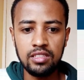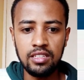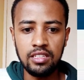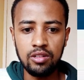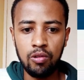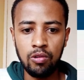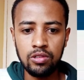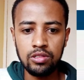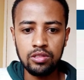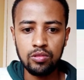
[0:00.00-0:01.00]
in
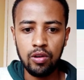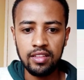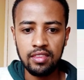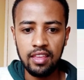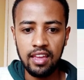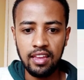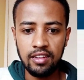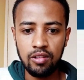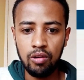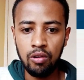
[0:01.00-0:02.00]
order to
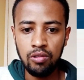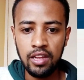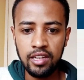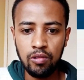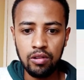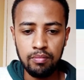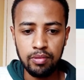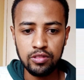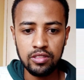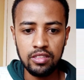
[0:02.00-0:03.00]
attend online or
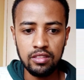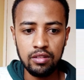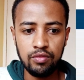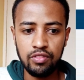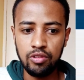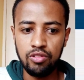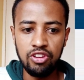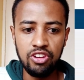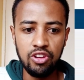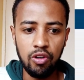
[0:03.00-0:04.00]
in-person interview?
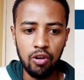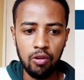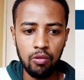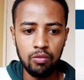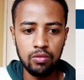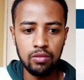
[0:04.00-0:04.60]
No.